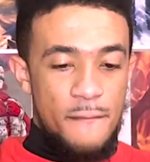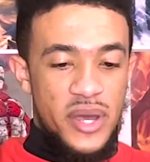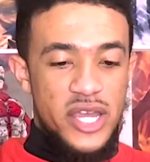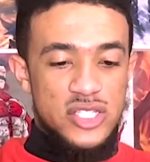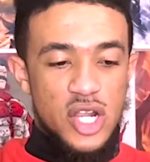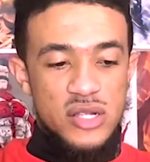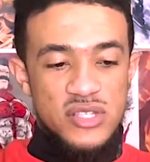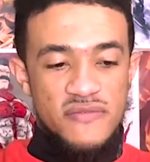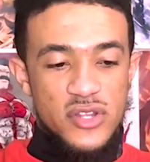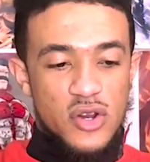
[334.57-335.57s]
But in terms
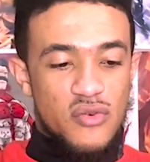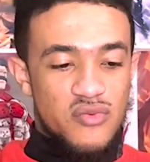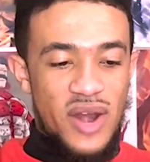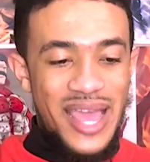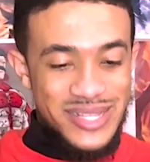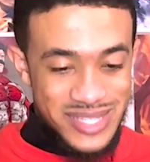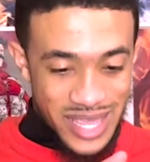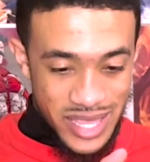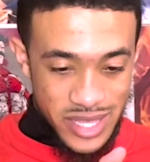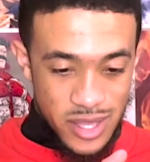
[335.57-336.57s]
of the
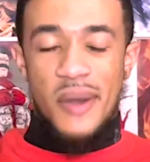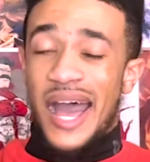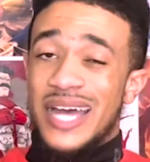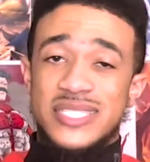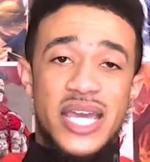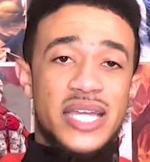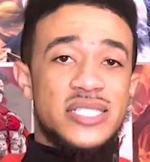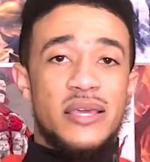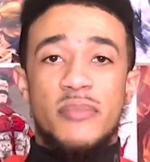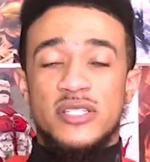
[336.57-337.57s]
directing, Odd
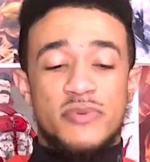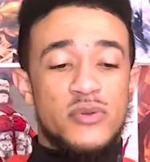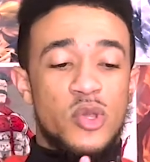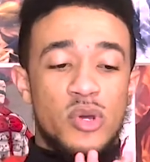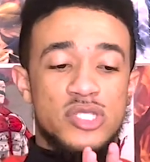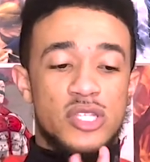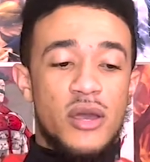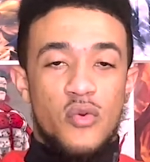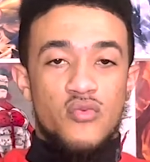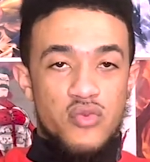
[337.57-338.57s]
Taxi must be doing
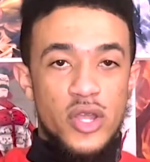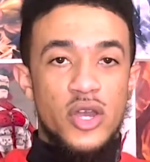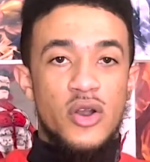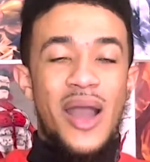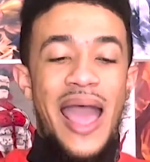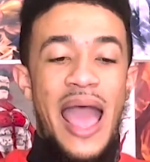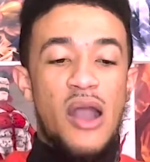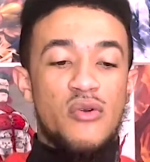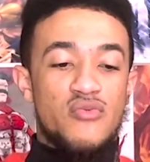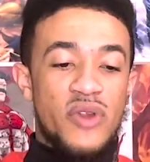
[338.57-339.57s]
some real
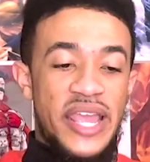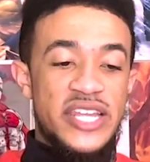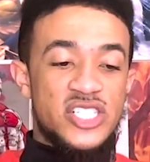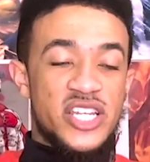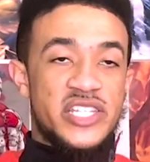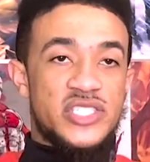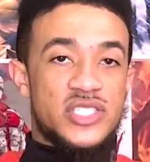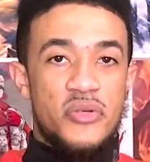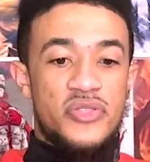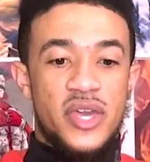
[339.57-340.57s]

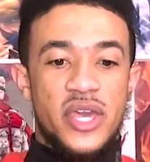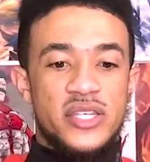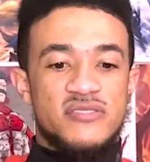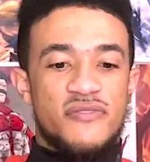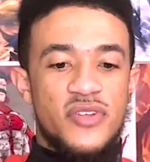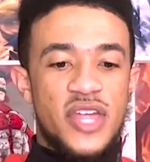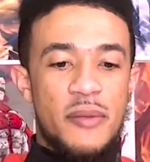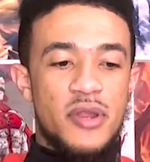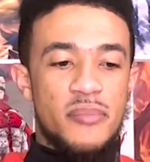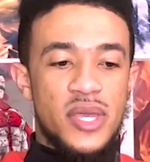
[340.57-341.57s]
outrageous things for
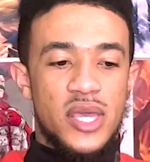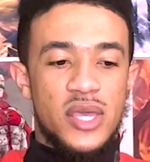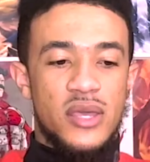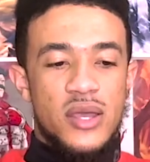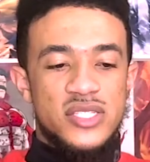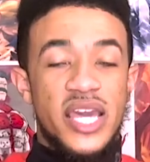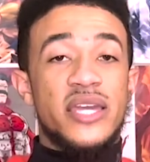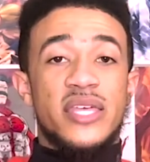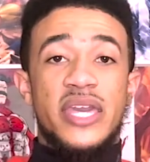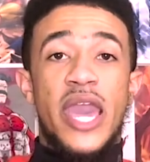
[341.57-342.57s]
them to be
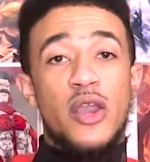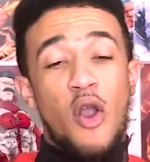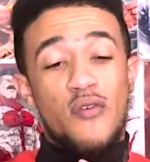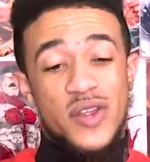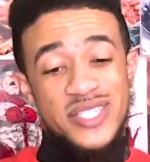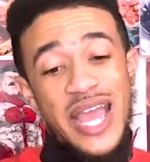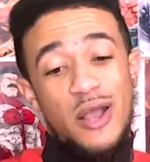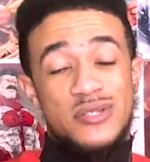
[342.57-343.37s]
taking the cake over Attack